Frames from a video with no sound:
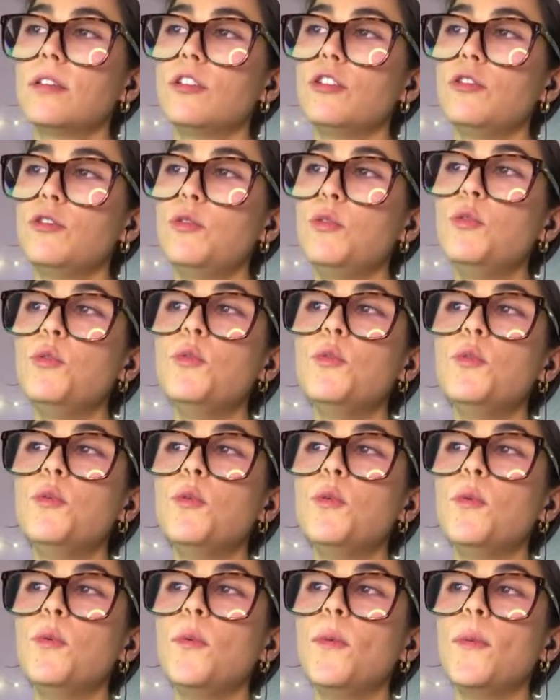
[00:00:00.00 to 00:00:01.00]

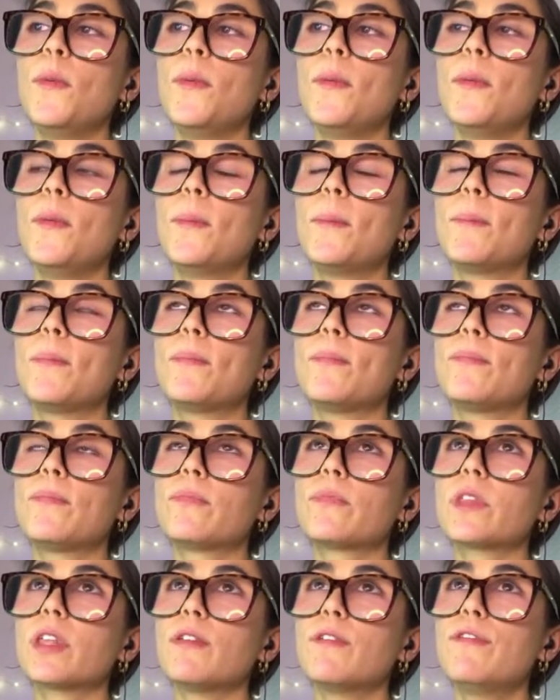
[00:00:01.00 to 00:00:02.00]
to
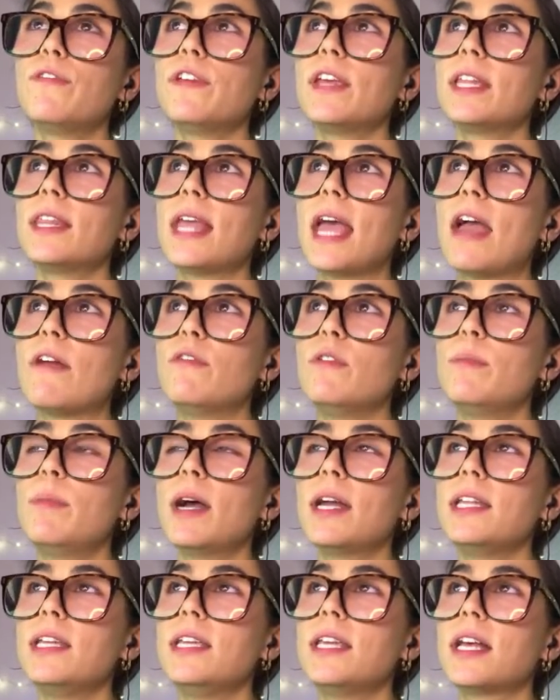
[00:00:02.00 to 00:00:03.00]
fit
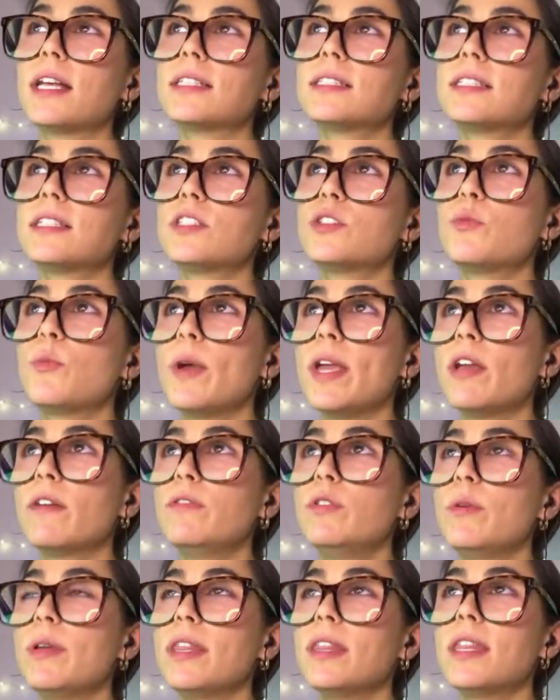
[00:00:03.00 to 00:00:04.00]
everybody else's way of
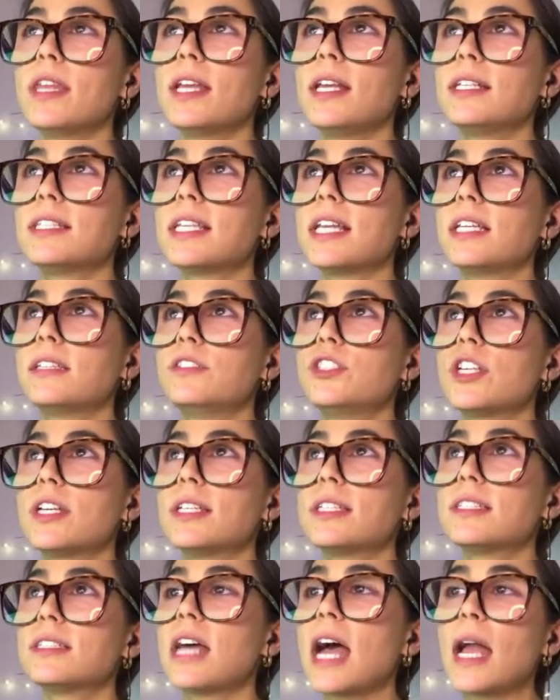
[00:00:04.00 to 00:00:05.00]
doing things and
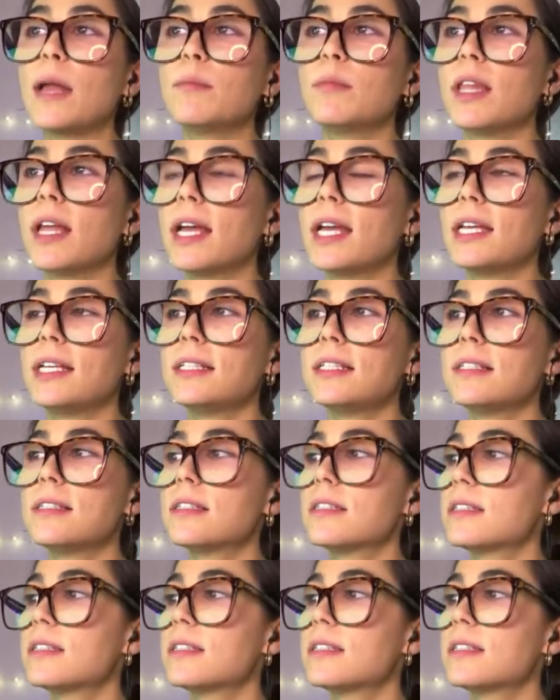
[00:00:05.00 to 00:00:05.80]
just timelines